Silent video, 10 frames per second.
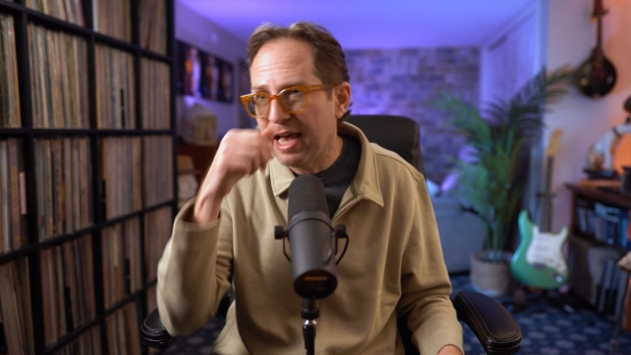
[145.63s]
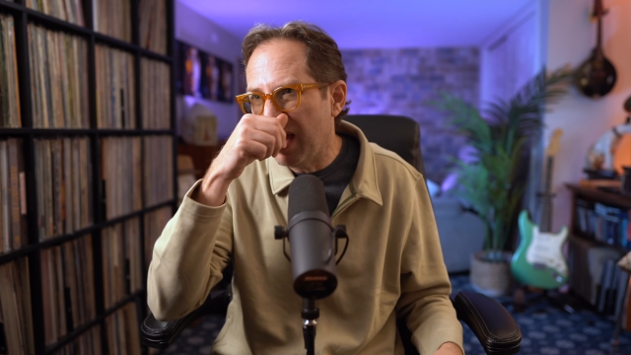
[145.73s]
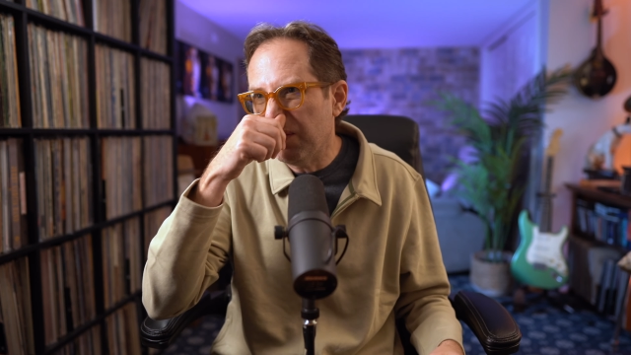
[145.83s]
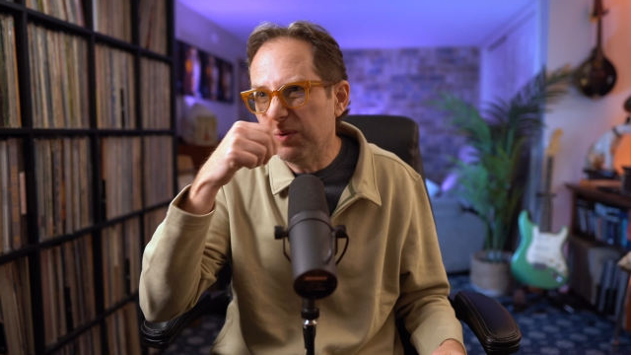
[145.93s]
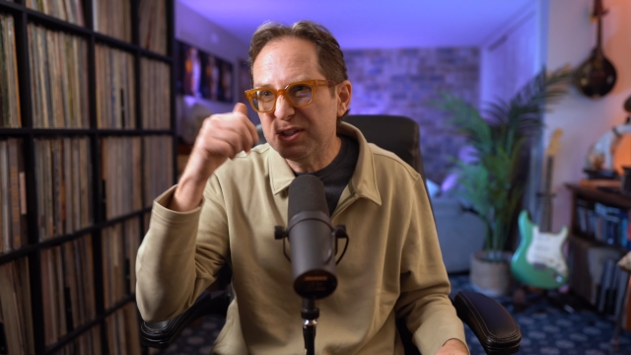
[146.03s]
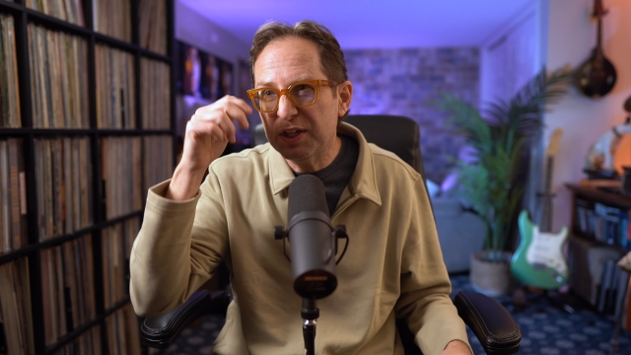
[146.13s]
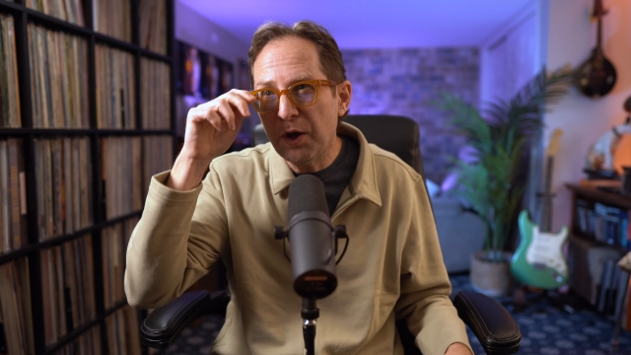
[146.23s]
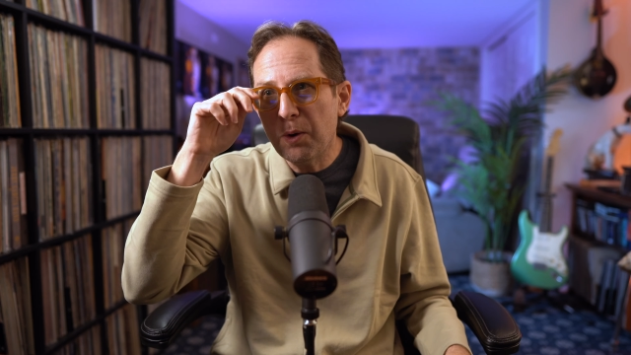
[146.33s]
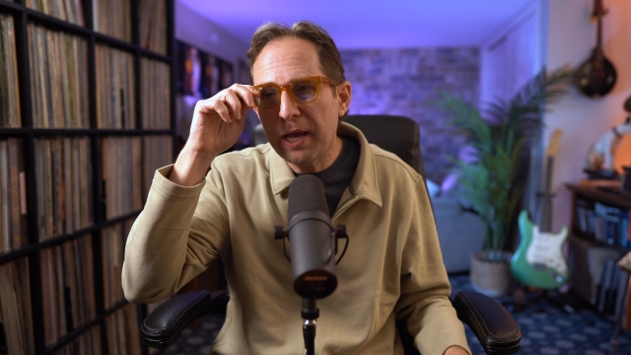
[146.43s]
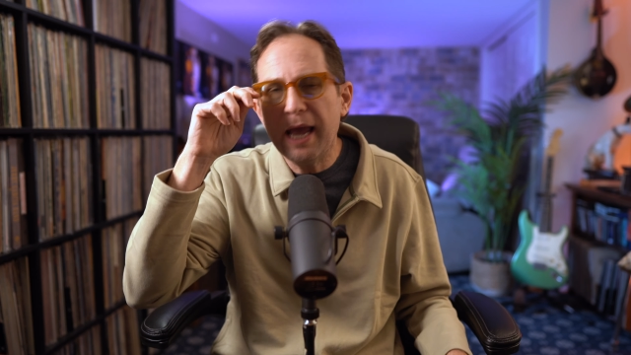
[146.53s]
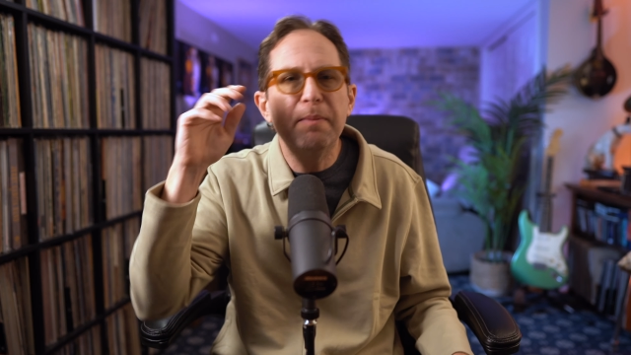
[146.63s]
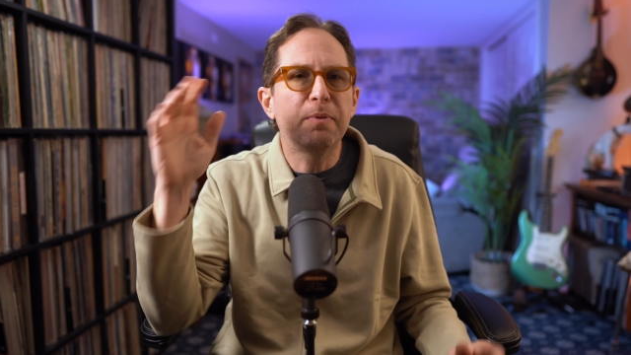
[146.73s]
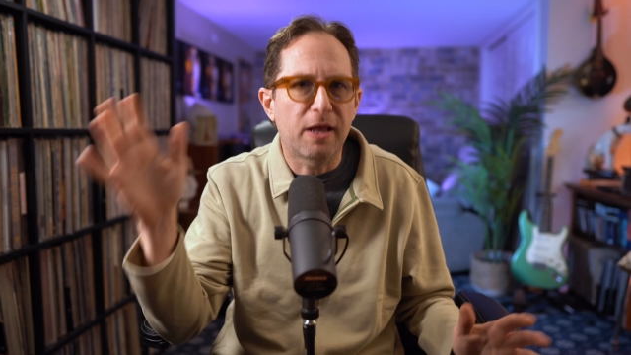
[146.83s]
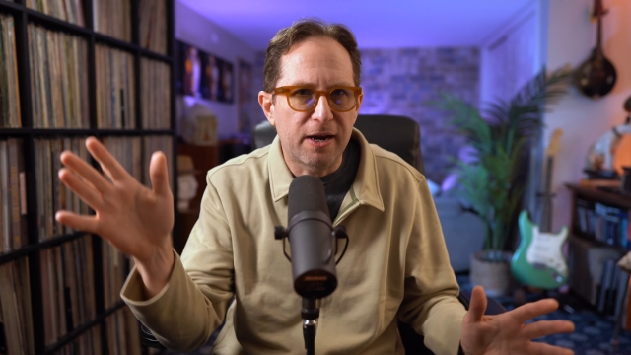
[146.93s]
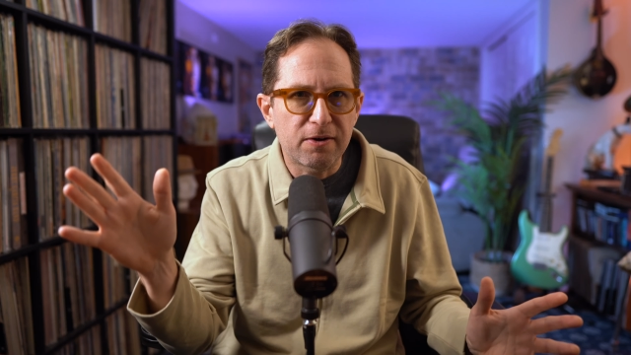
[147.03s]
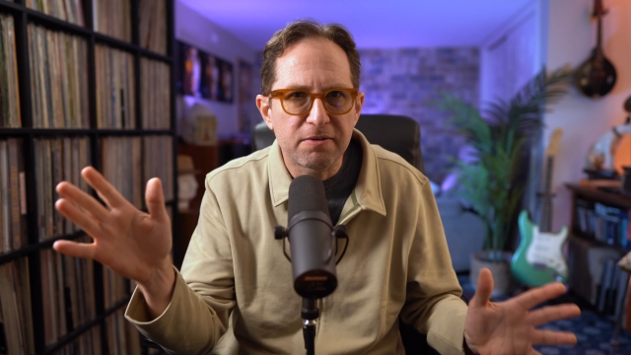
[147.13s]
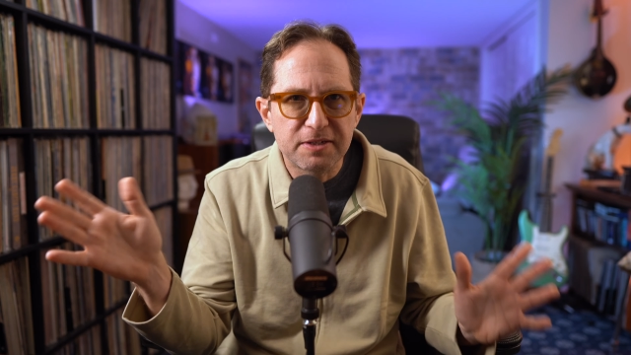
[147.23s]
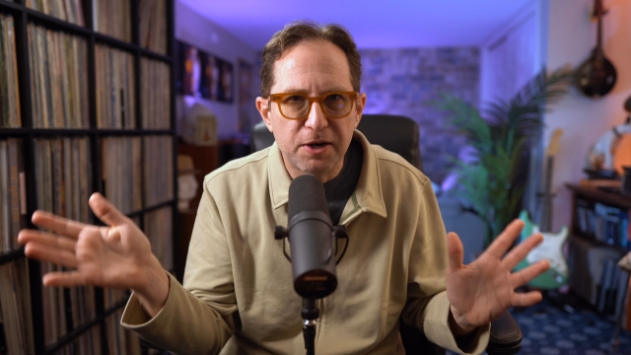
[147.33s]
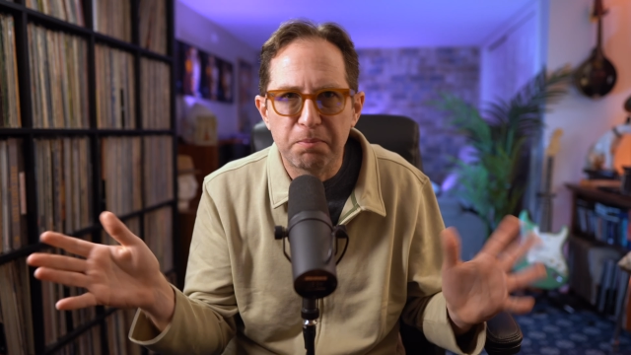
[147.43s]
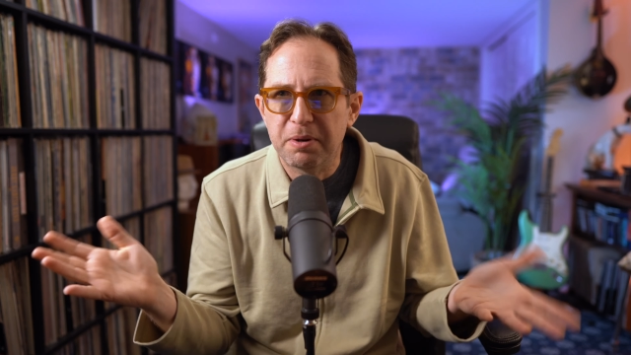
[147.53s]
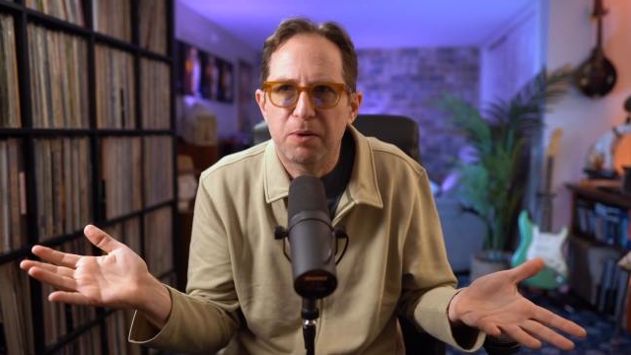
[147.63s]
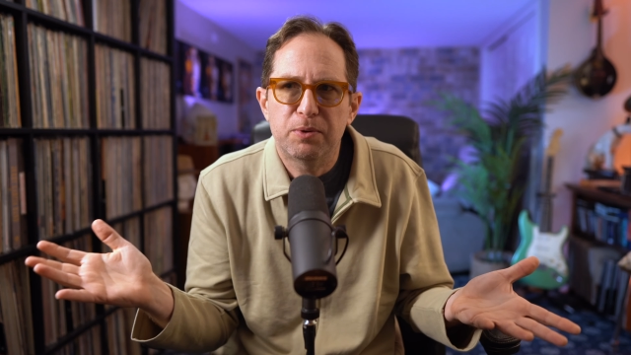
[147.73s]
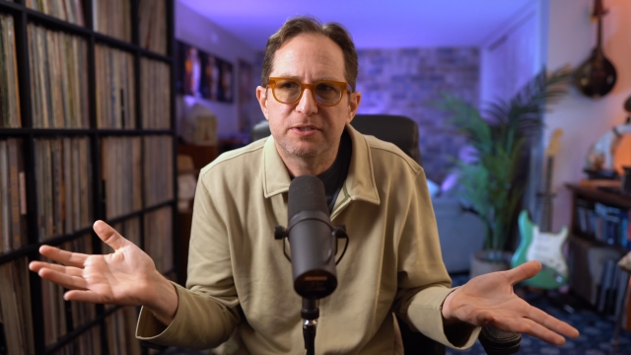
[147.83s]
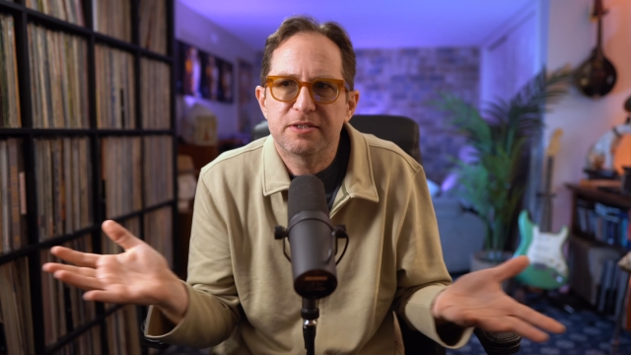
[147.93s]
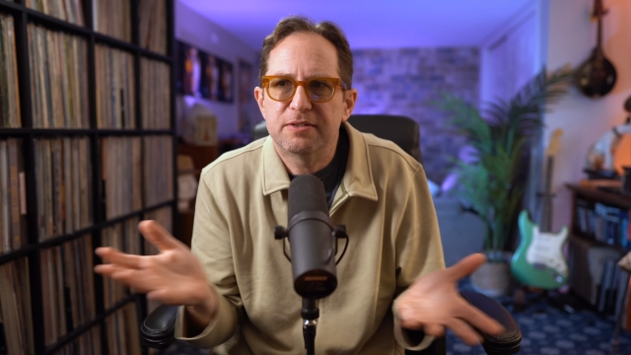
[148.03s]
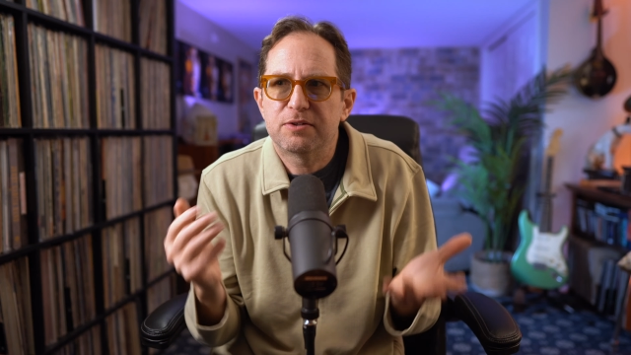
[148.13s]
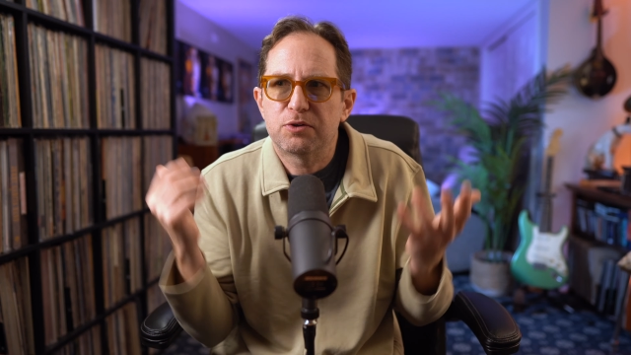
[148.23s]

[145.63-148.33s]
I was an okay player, but I wasn't